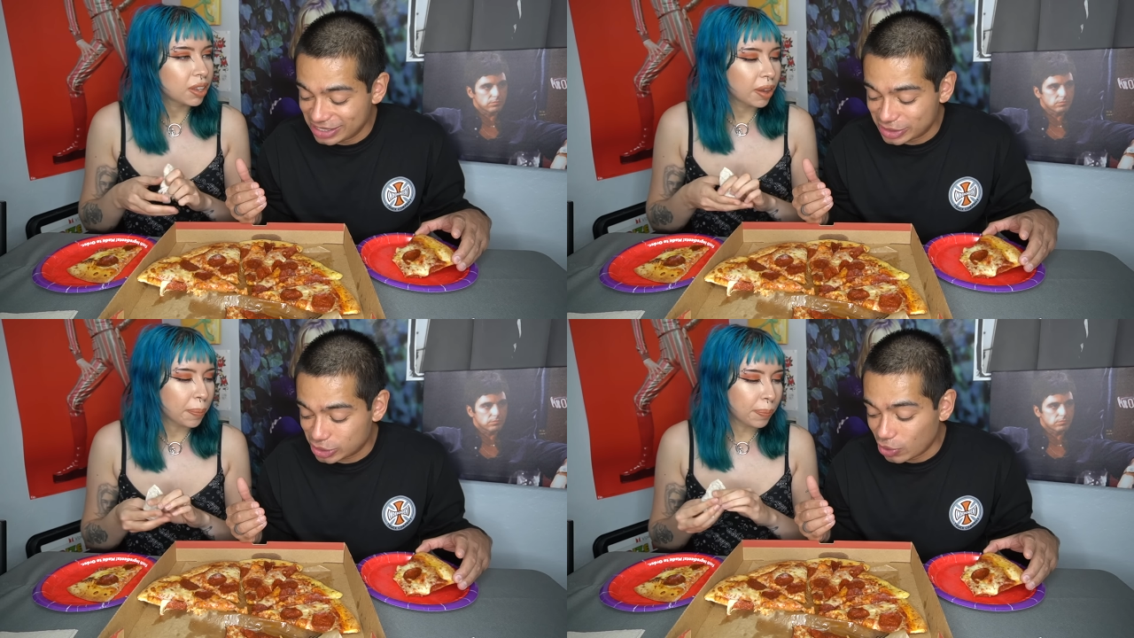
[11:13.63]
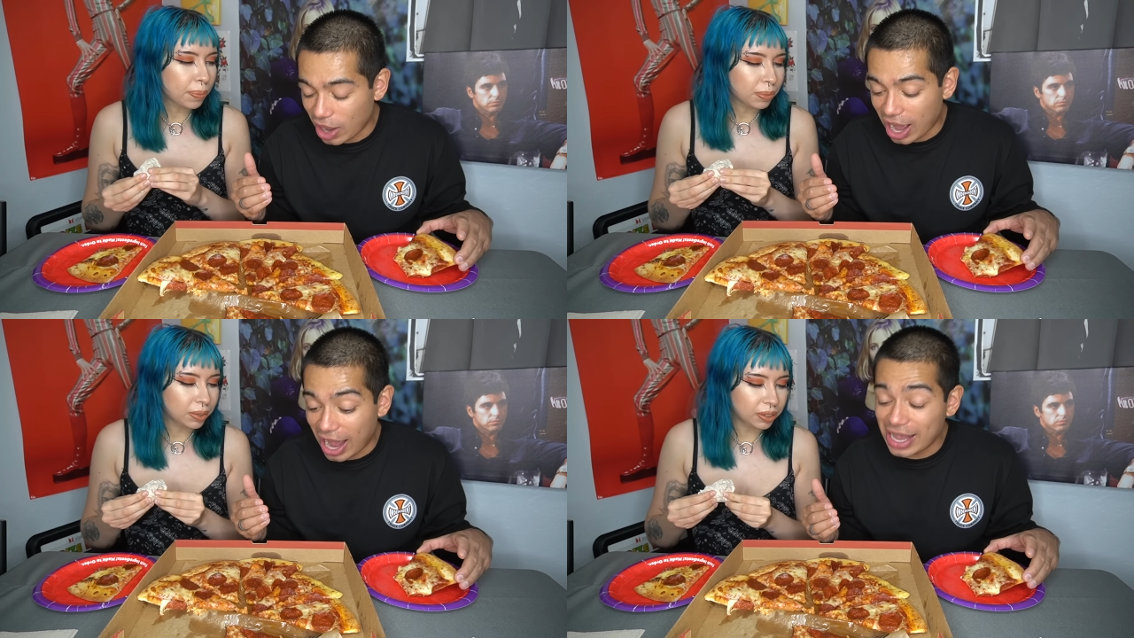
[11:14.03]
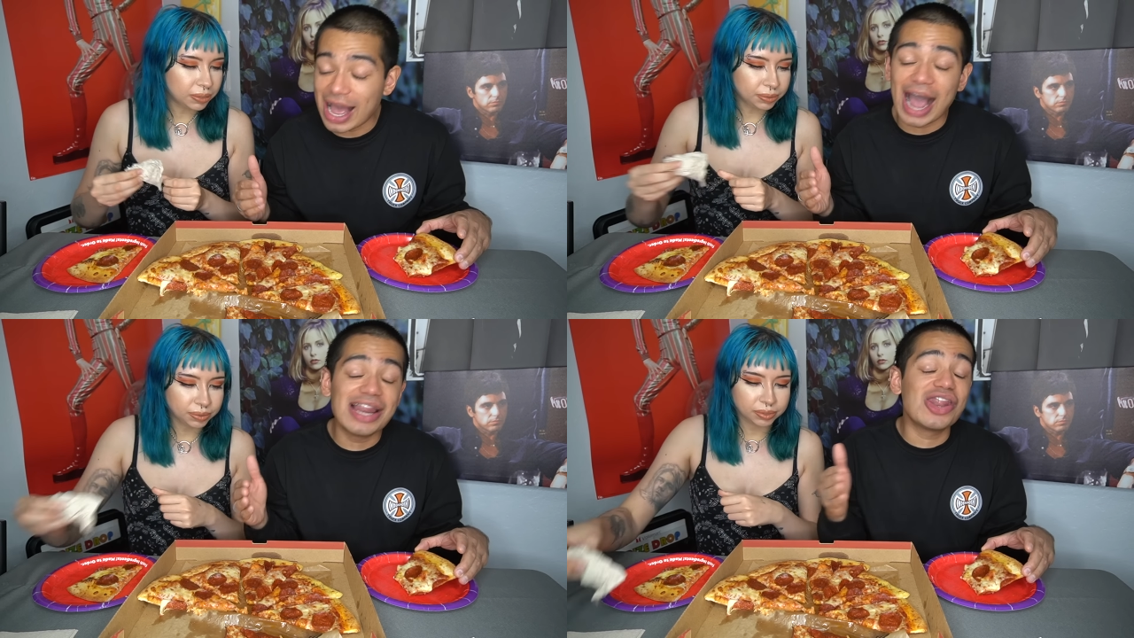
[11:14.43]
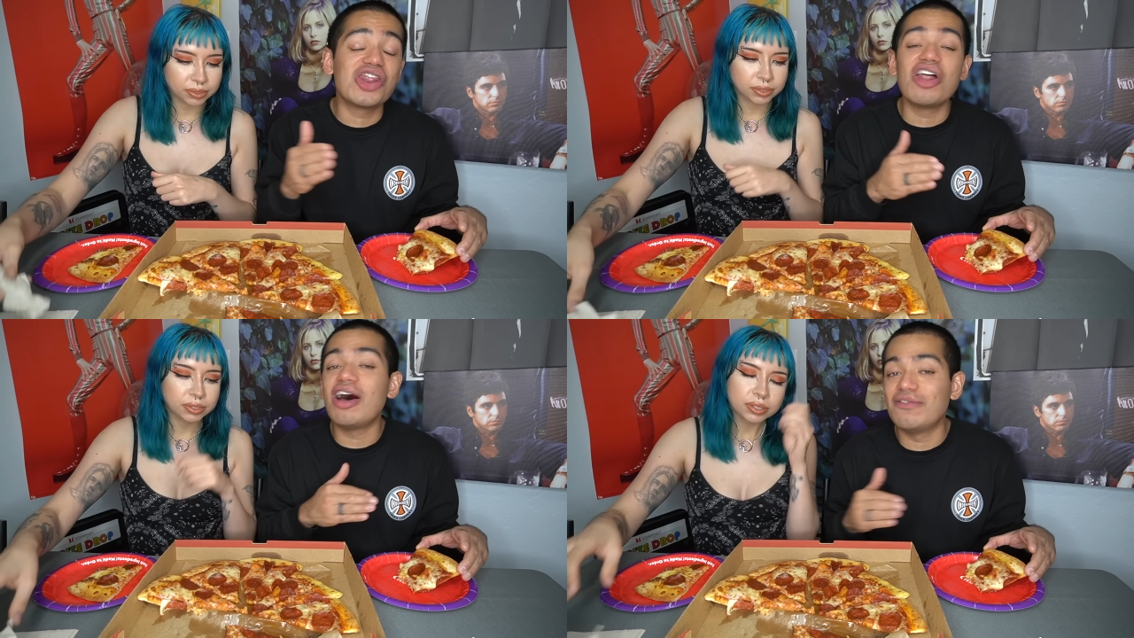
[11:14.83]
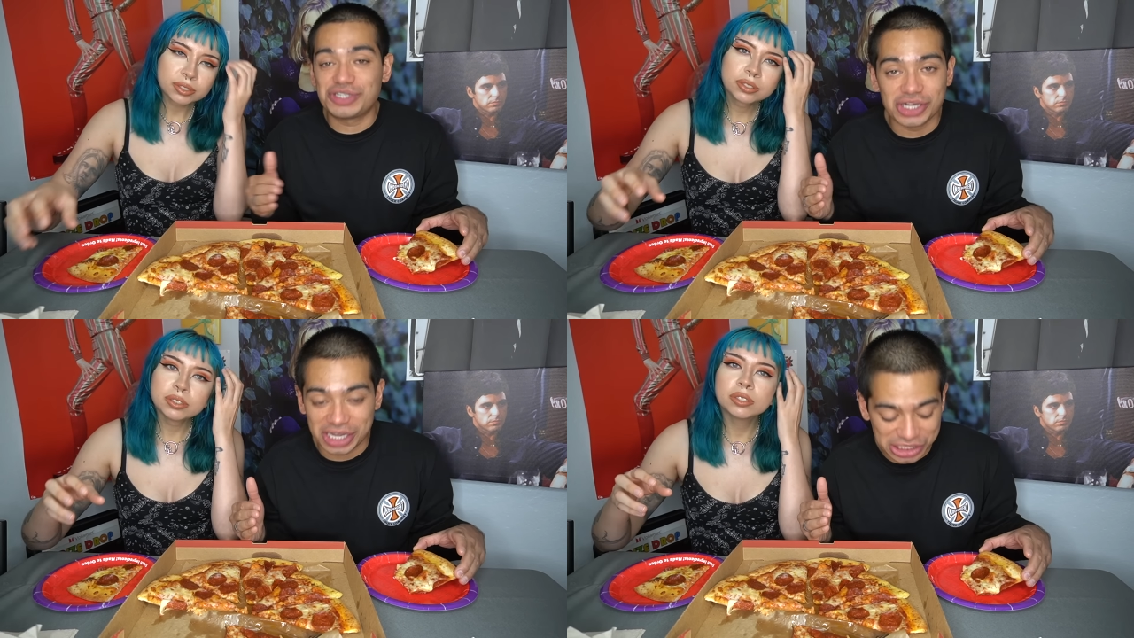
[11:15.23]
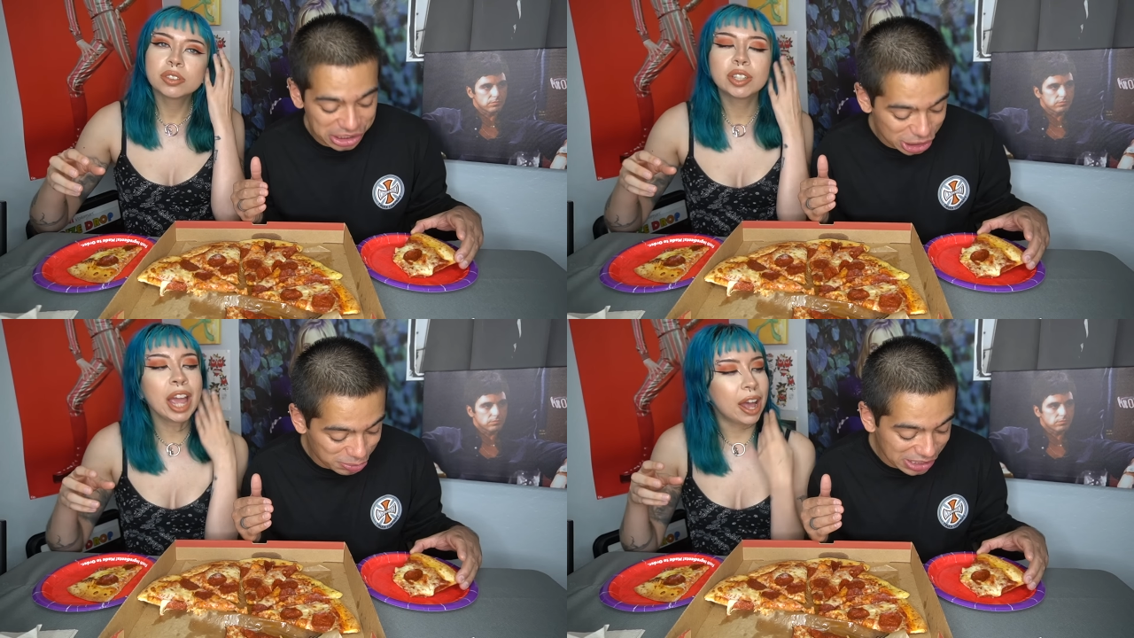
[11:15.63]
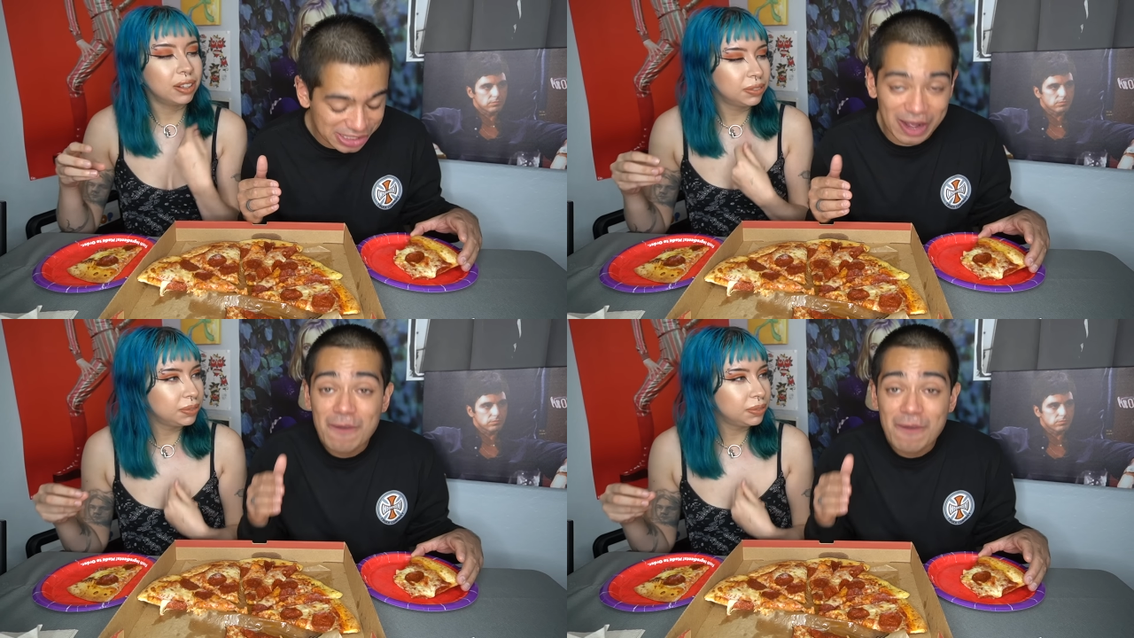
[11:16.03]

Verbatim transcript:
Speaker 1: So I, I love Chuck E. Cheese yeah. pizza.